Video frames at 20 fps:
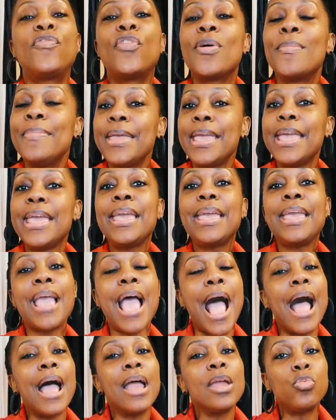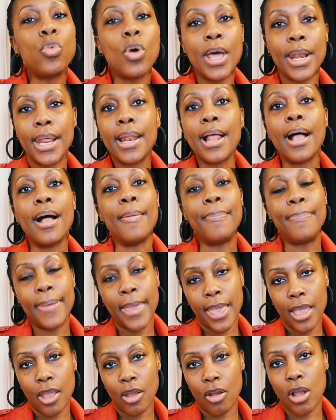for me, I wanted a
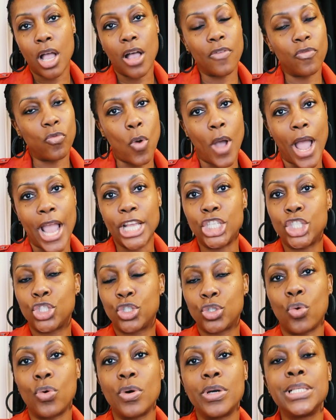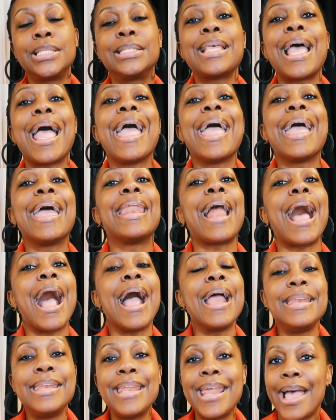pair of white shorts and
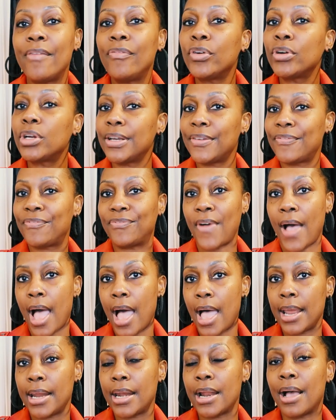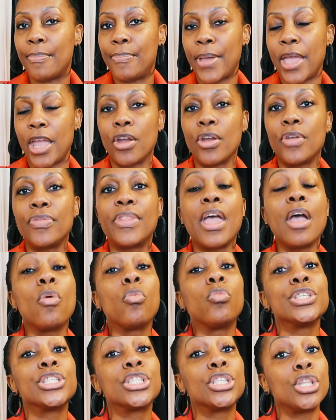I never could find a pair that
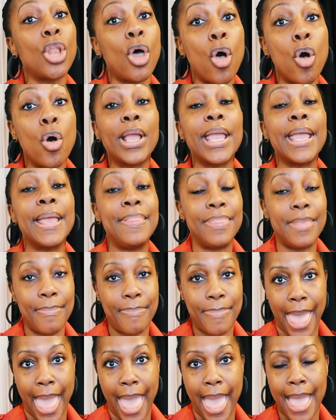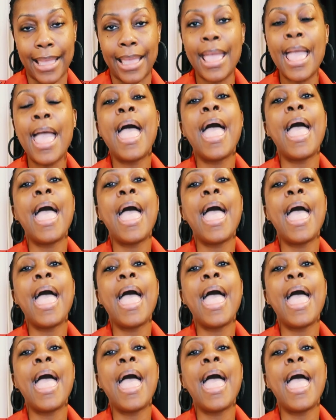was long in the back